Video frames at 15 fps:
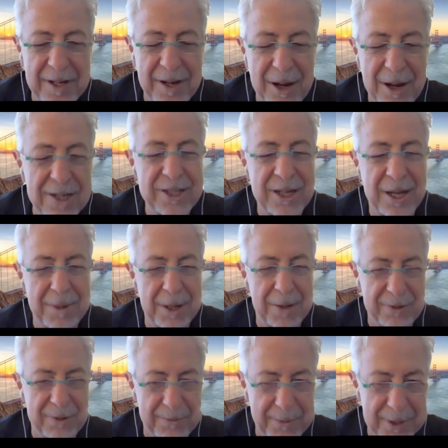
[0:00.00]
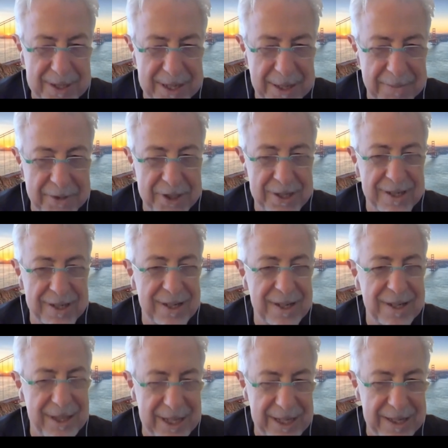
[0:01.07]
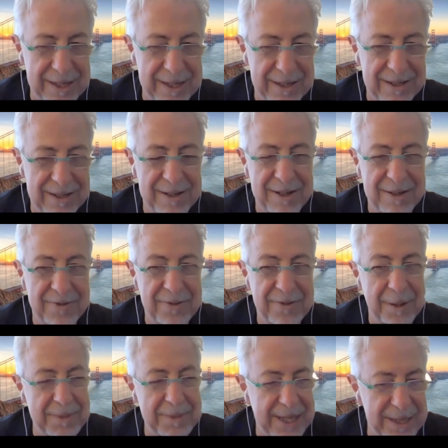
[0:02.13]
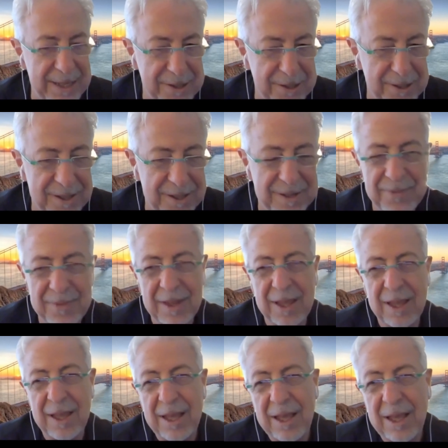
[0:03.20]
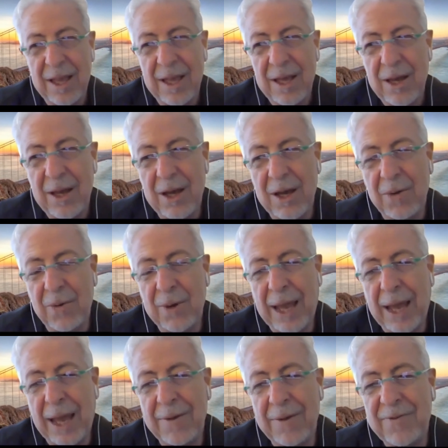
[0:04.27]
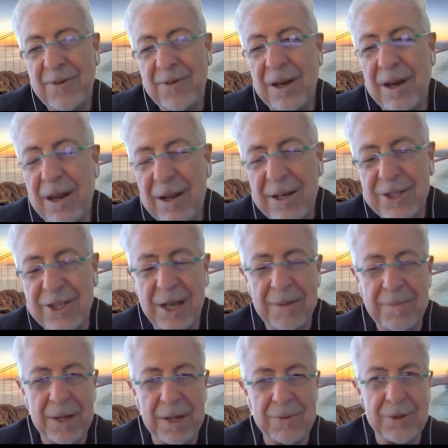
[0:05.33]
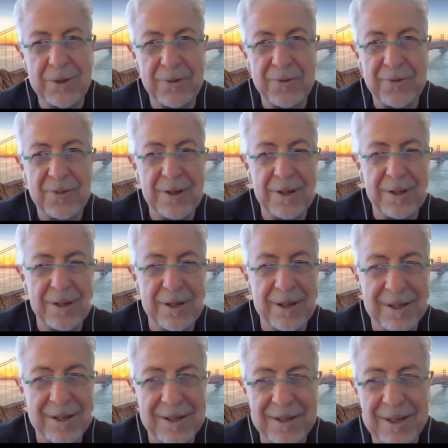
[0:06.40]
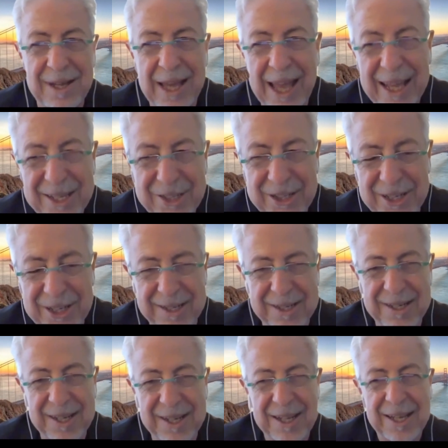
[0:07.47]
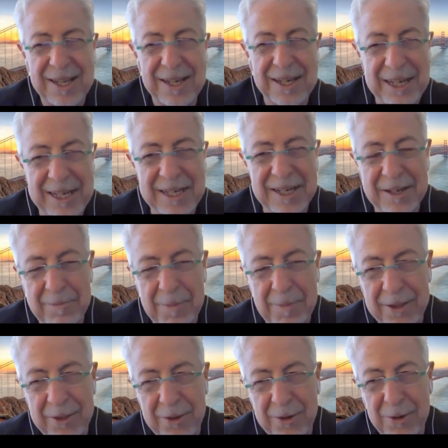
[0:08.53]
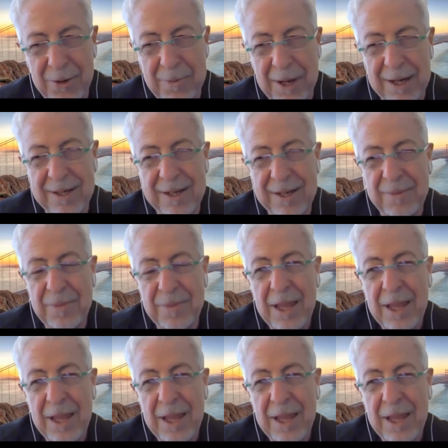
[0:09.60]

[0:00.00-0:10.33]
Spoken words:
large amount of perception needed from sensors. We have a large amount of action needed by the robot.